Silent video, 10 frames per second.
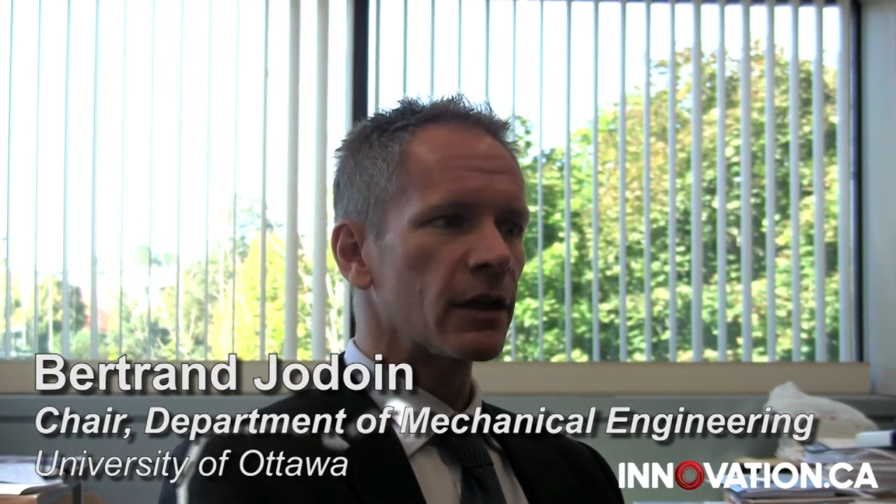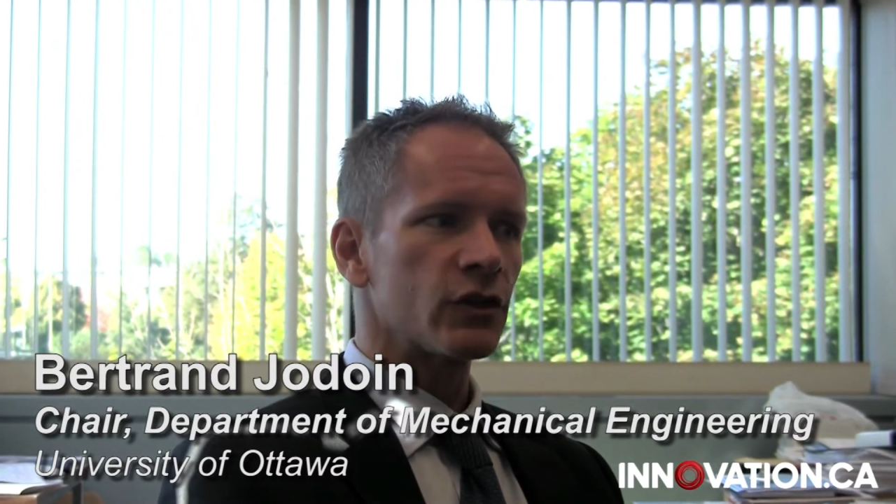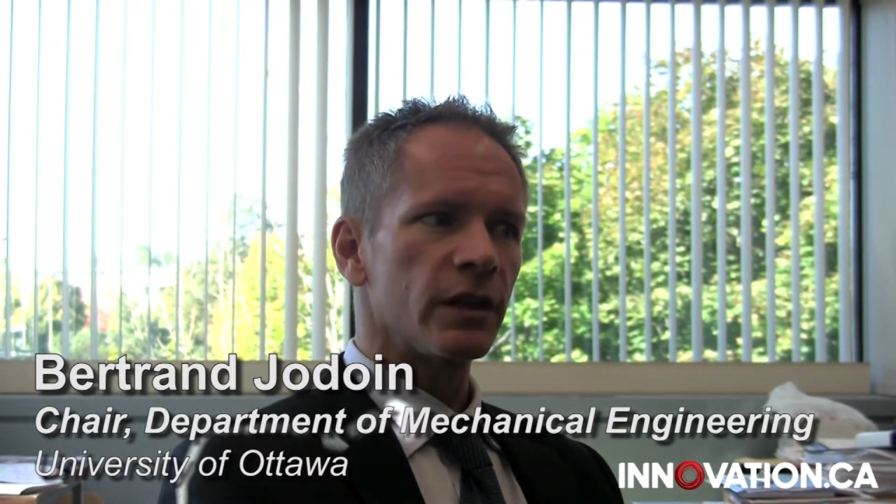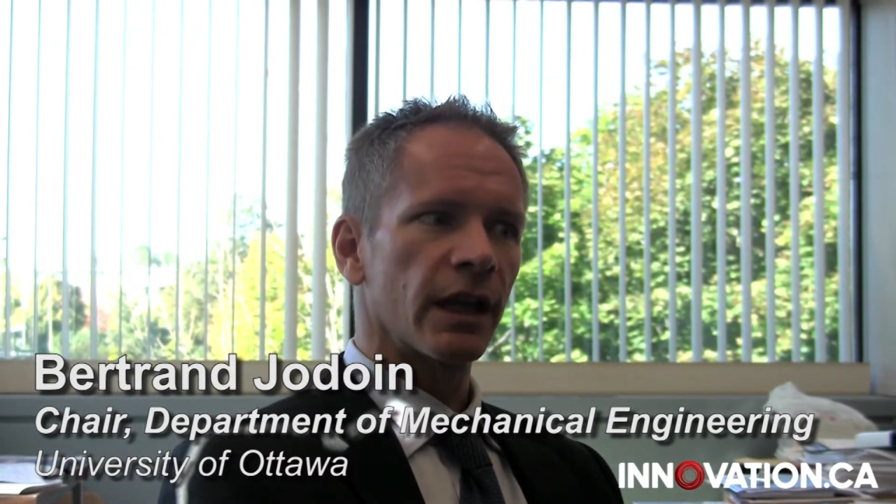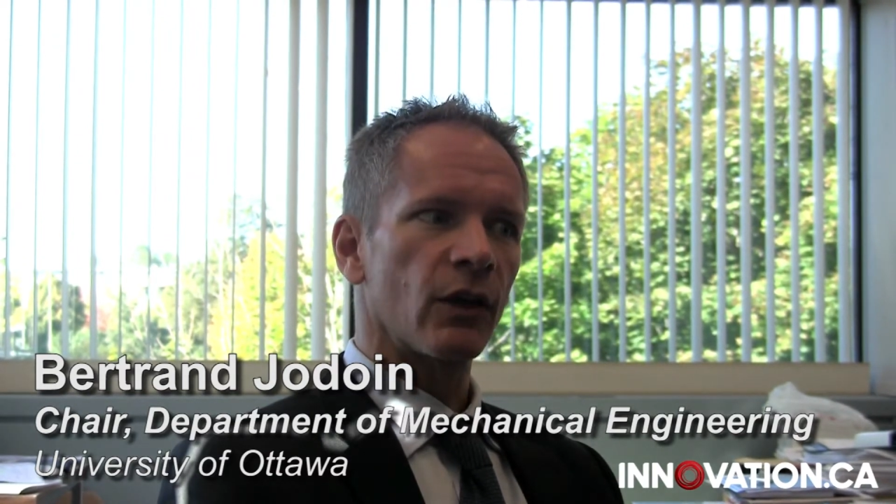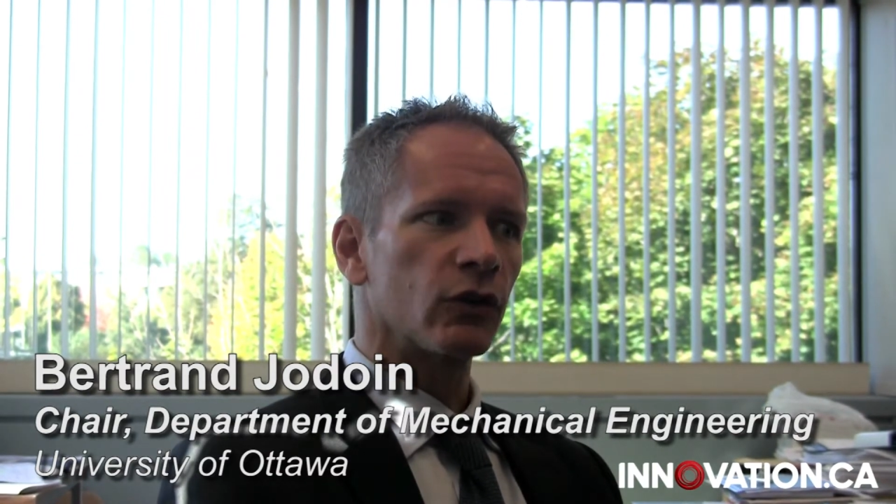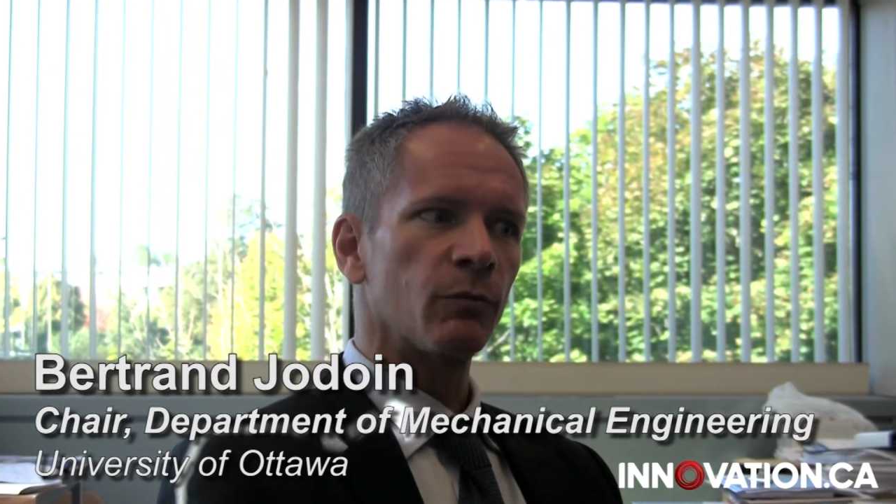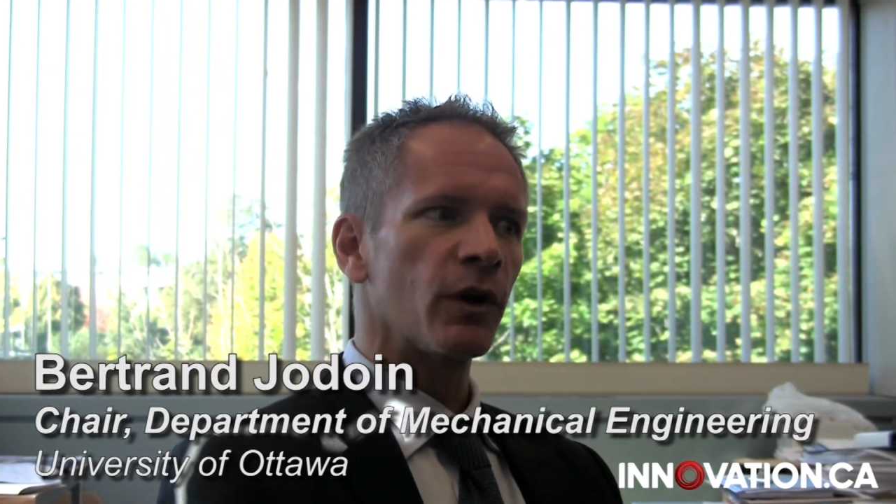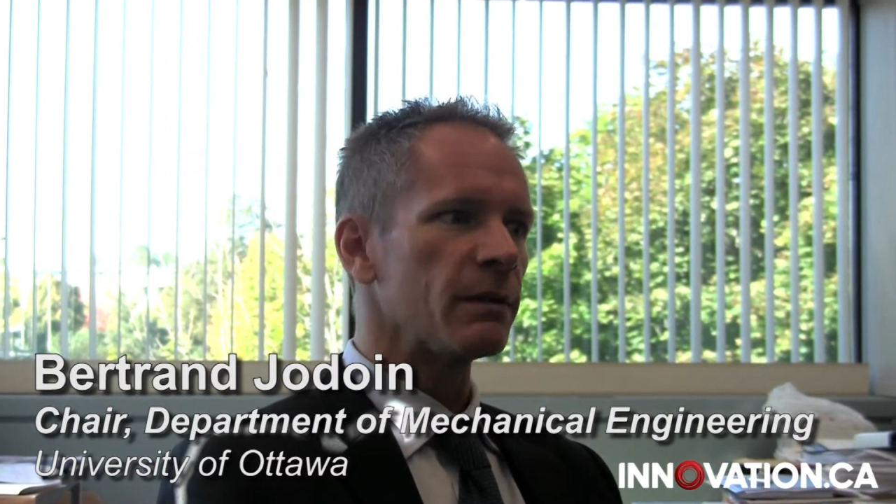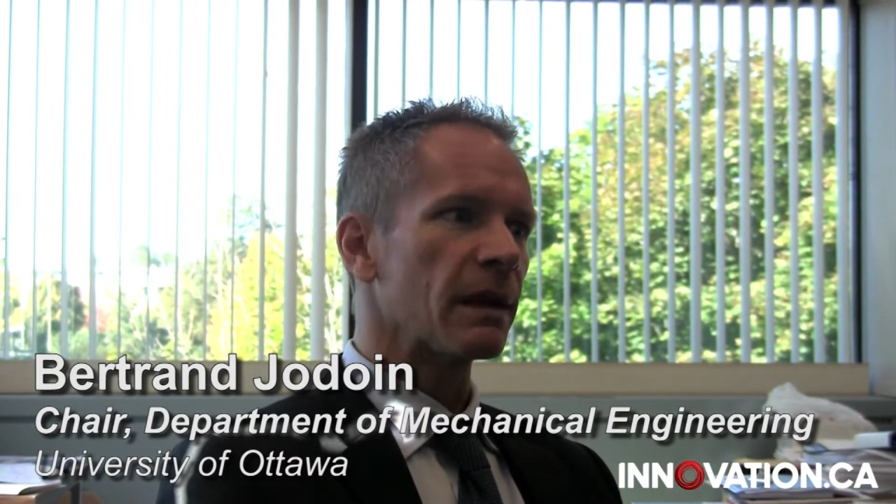Airplane
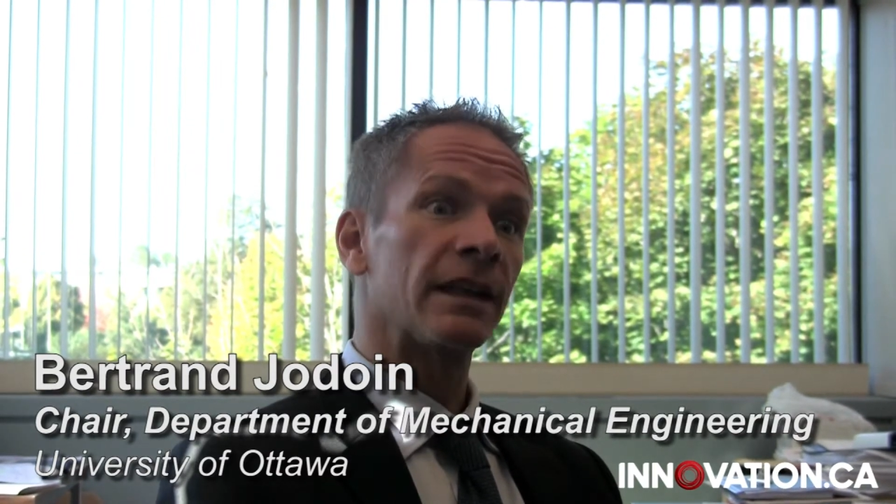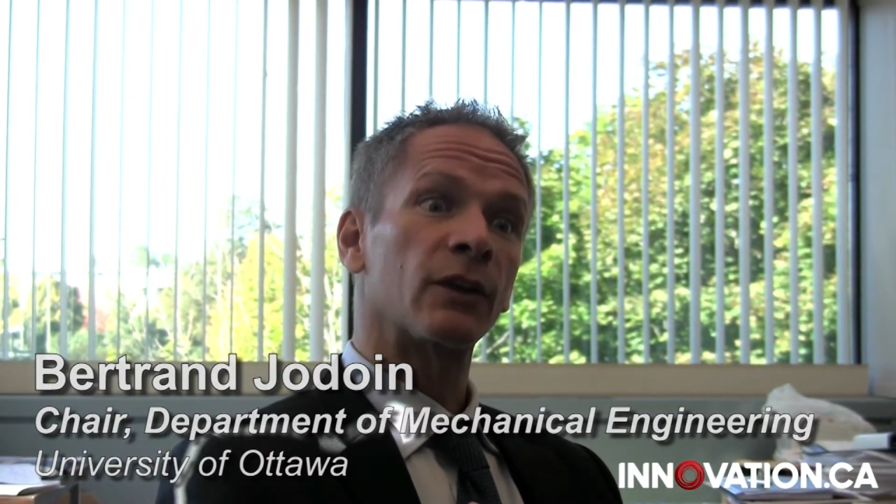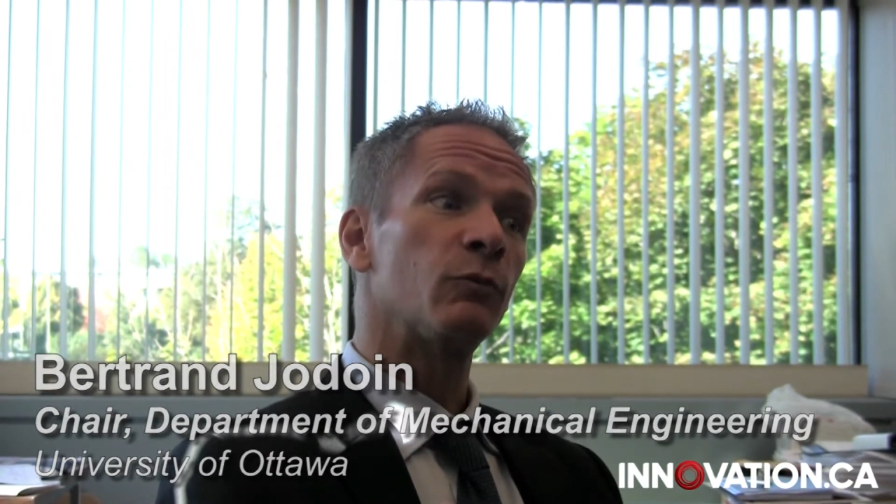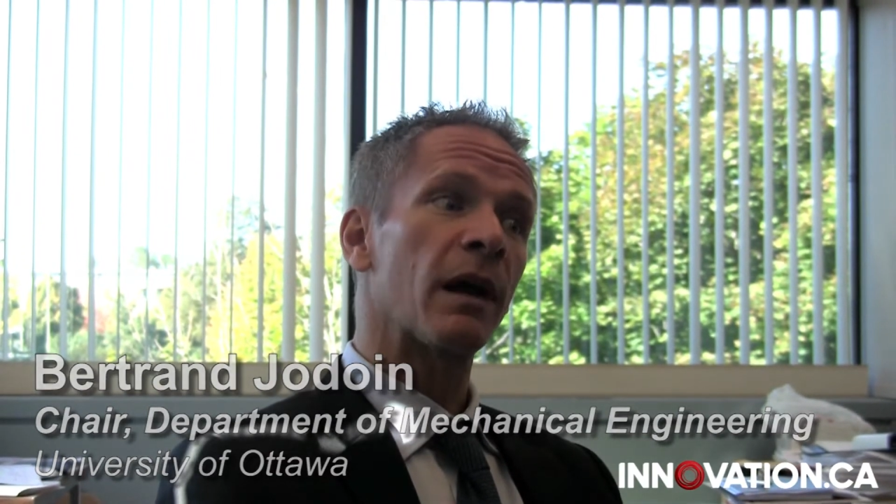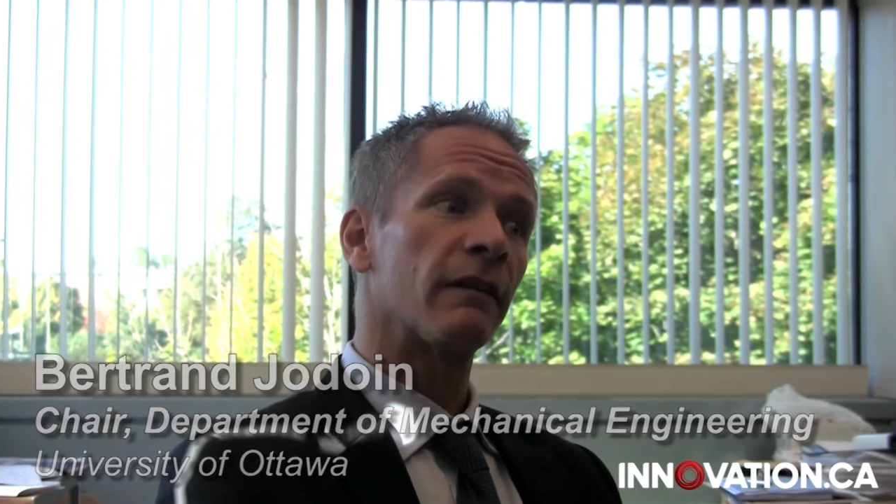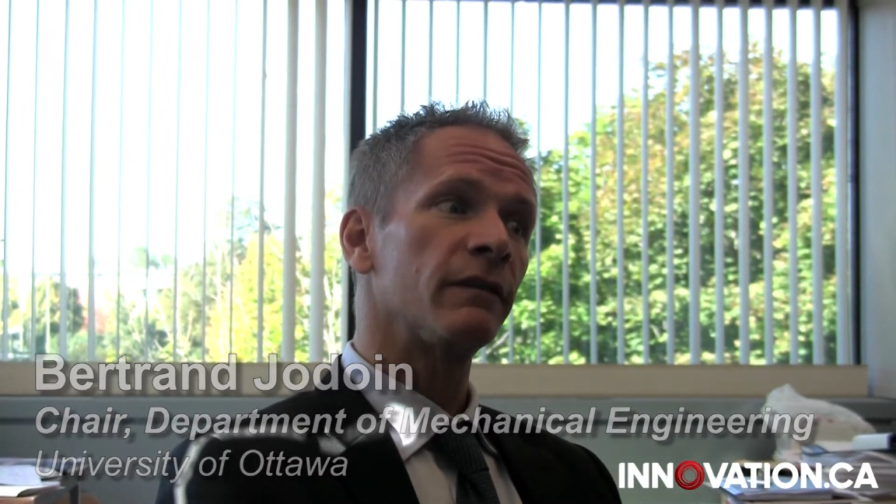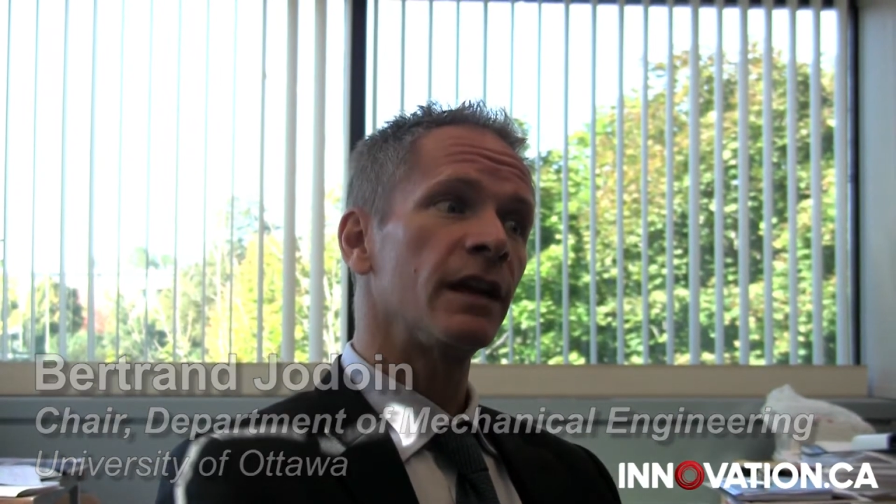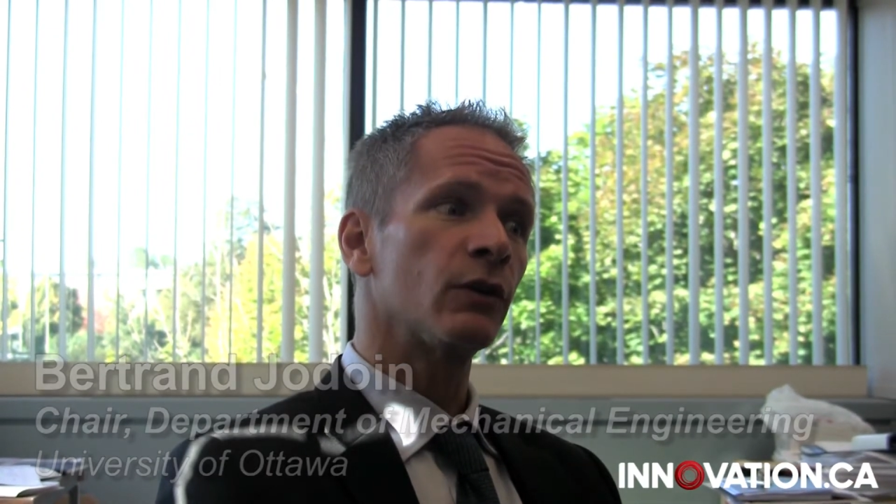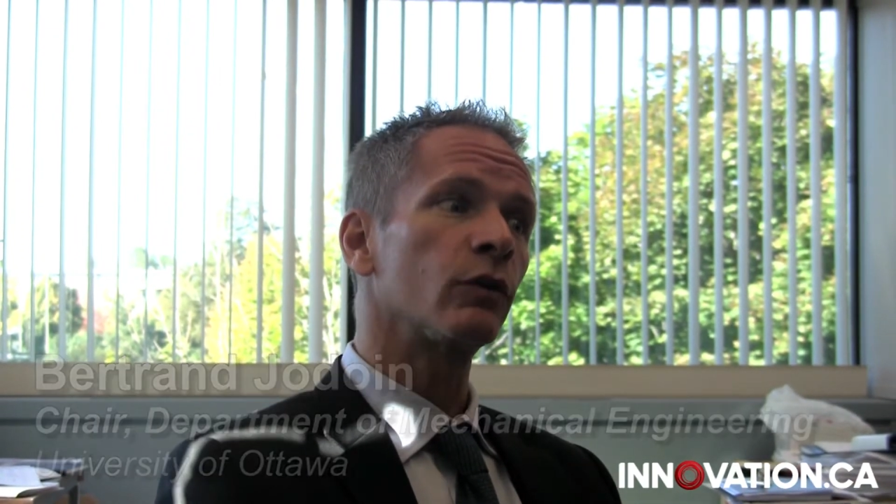parts wear out,